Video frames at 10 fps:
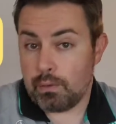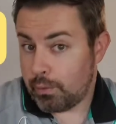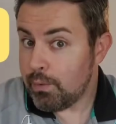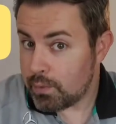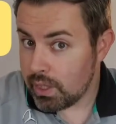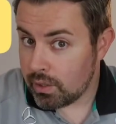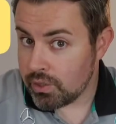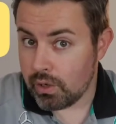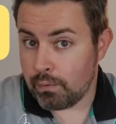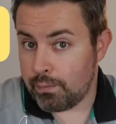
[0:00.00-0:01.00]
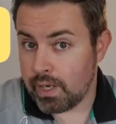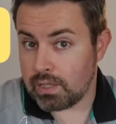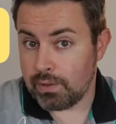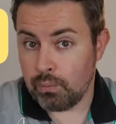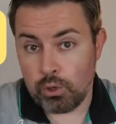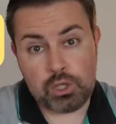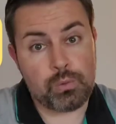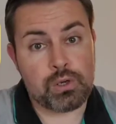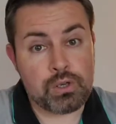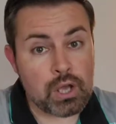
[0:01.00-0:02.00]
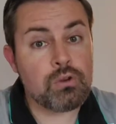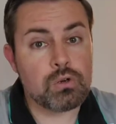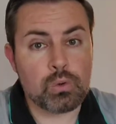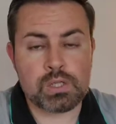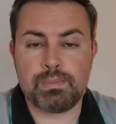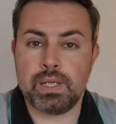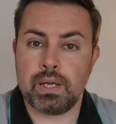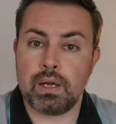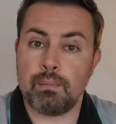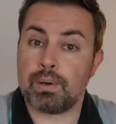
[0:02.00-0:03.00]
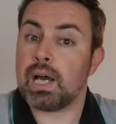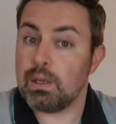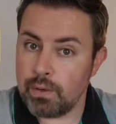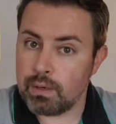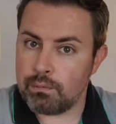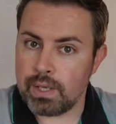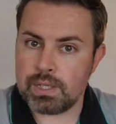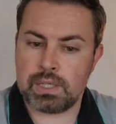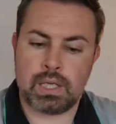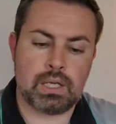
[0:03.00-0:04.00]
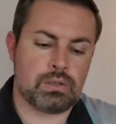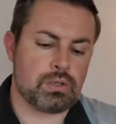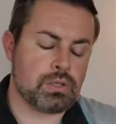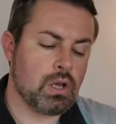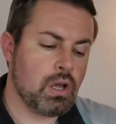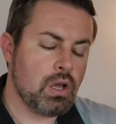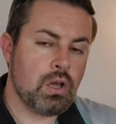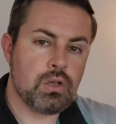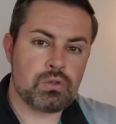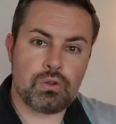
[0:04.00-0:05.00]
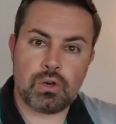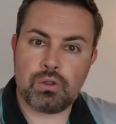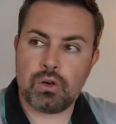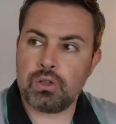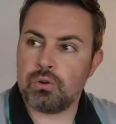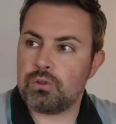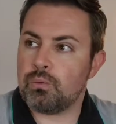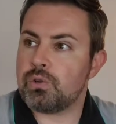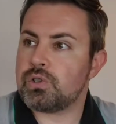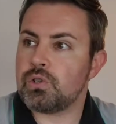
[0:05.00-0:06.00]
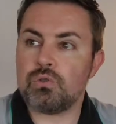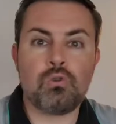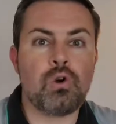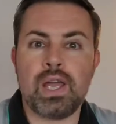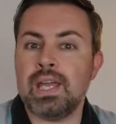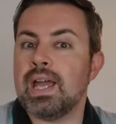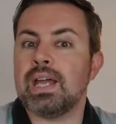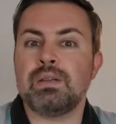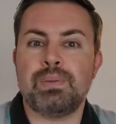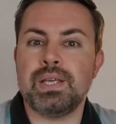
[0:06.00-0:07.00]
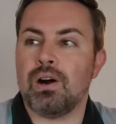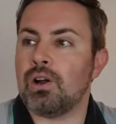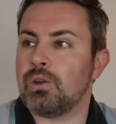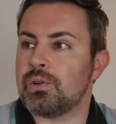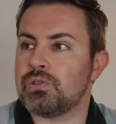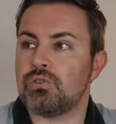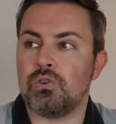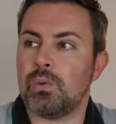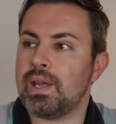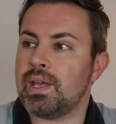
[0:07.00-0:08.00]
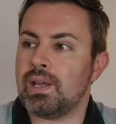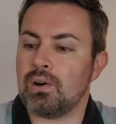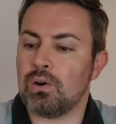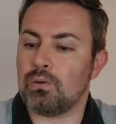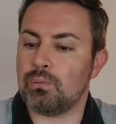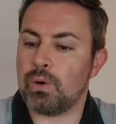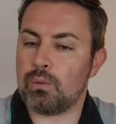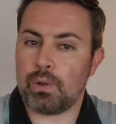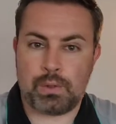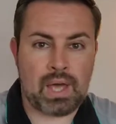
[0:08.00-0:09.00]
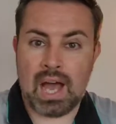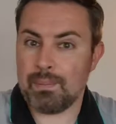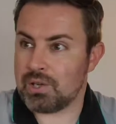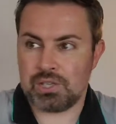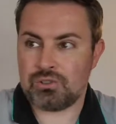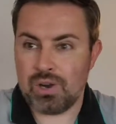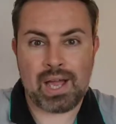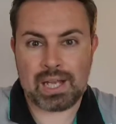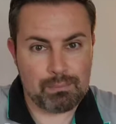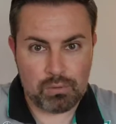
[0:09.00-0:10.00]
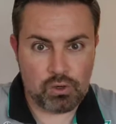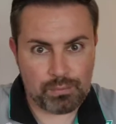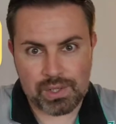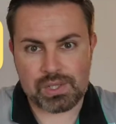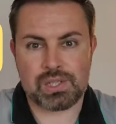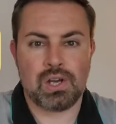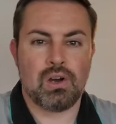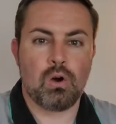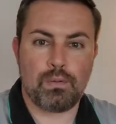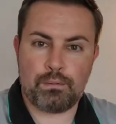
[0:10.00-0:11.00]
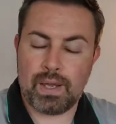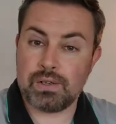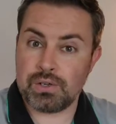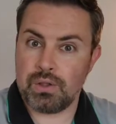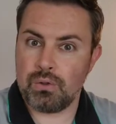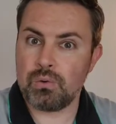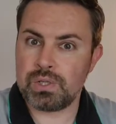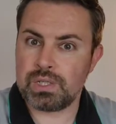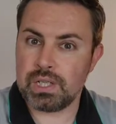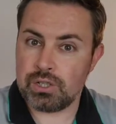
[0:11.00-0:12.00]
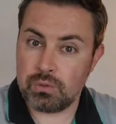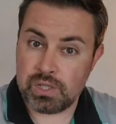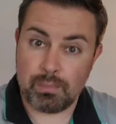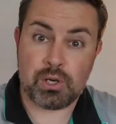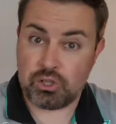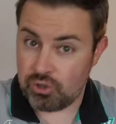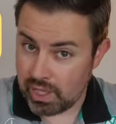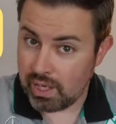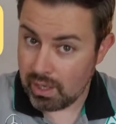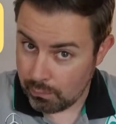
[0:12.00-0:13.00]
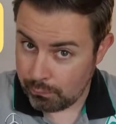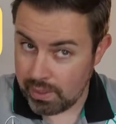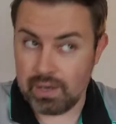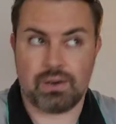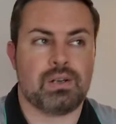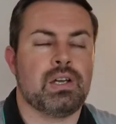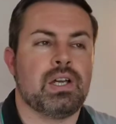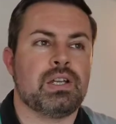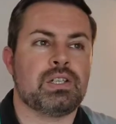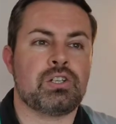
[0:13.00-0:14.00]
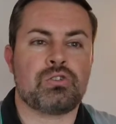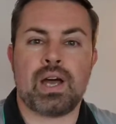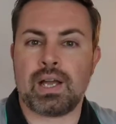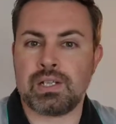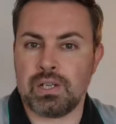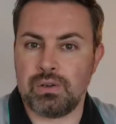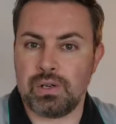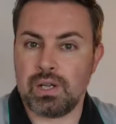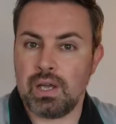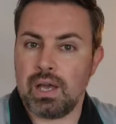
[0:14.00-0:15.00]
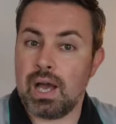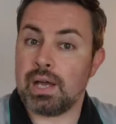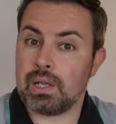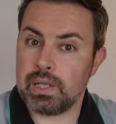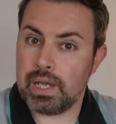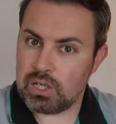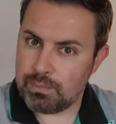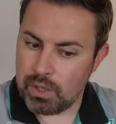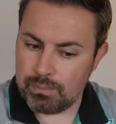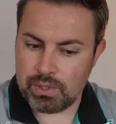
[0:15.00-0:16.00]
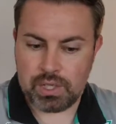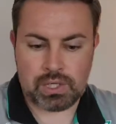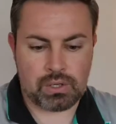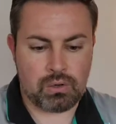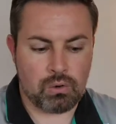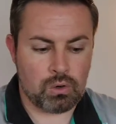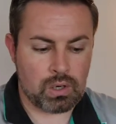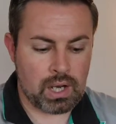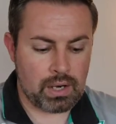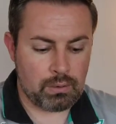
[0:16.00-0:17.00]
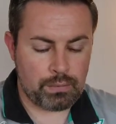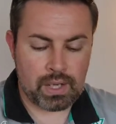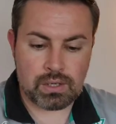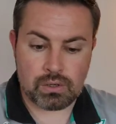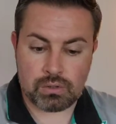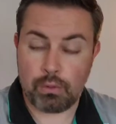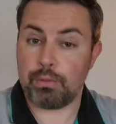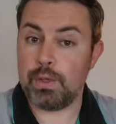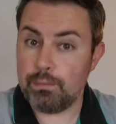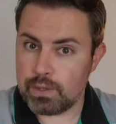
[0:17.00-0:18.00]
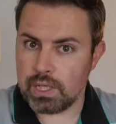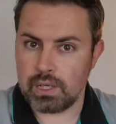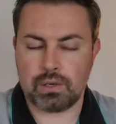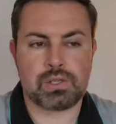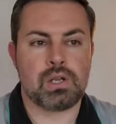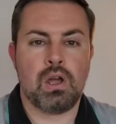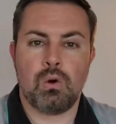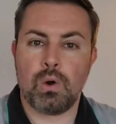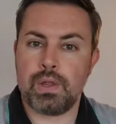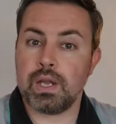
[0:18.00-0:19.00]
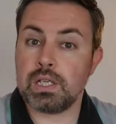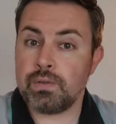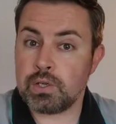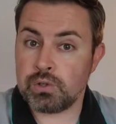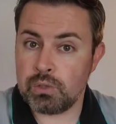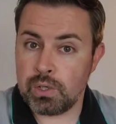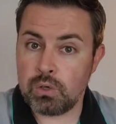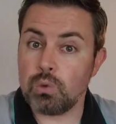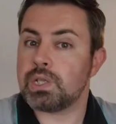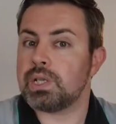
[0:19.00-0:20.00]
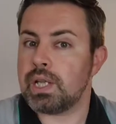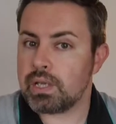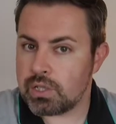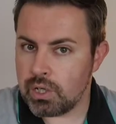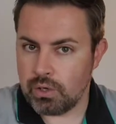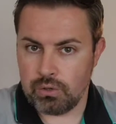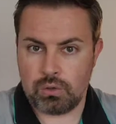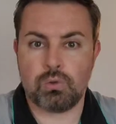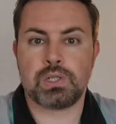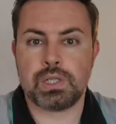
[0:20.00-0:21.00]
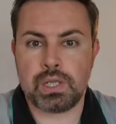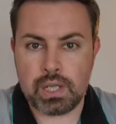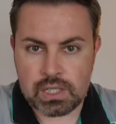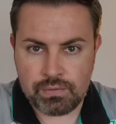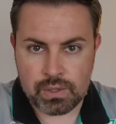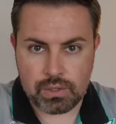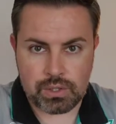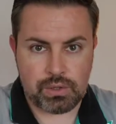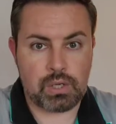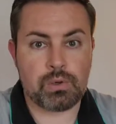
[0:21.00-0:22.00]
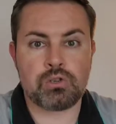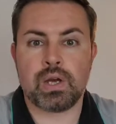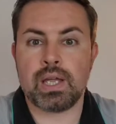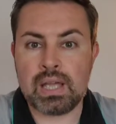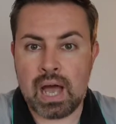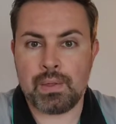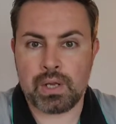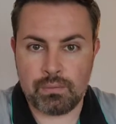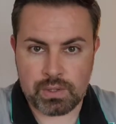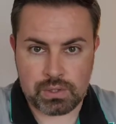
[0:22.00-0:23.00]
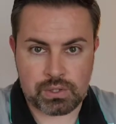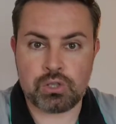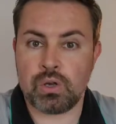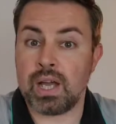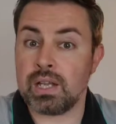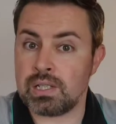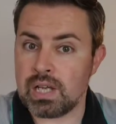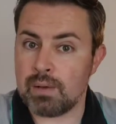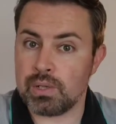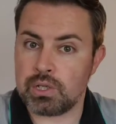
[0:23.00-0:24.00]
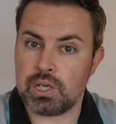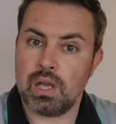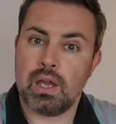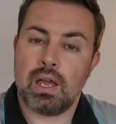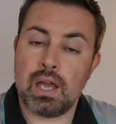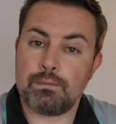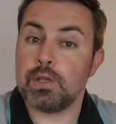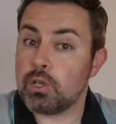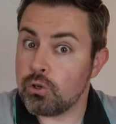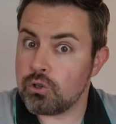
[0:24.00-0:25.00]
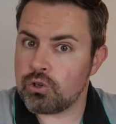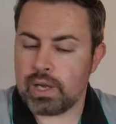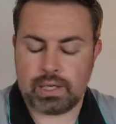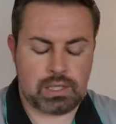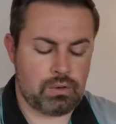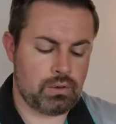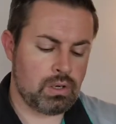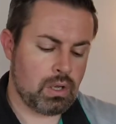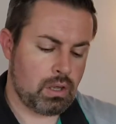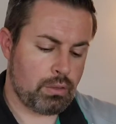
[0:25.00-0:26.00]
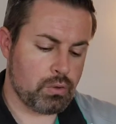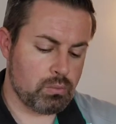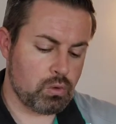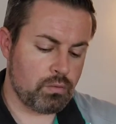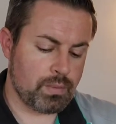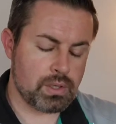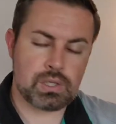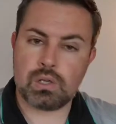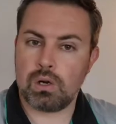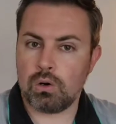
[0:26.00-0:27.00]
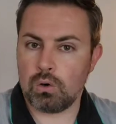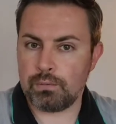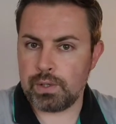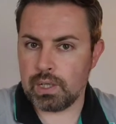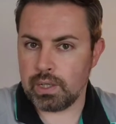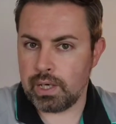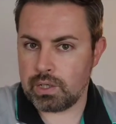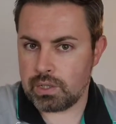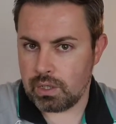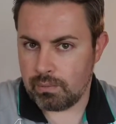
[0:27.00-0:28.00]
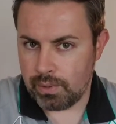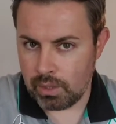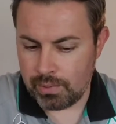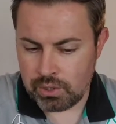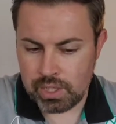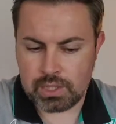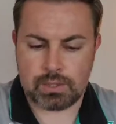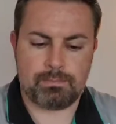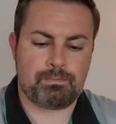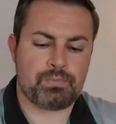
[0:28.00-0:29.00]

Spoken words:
Thief-takers are effectively what you would now know as being private investigators. So there was no ANPR, there was no way of, with cameras, tracking movements of offenders in those days. So it was a much trickier affair to track down an alleged perpetrator or an offender. So thief-takers were the individuals that would go to the next town or go to the next village, and they would try and gather evidence to try and establish if they could track down through movements of the alleged perpetrator.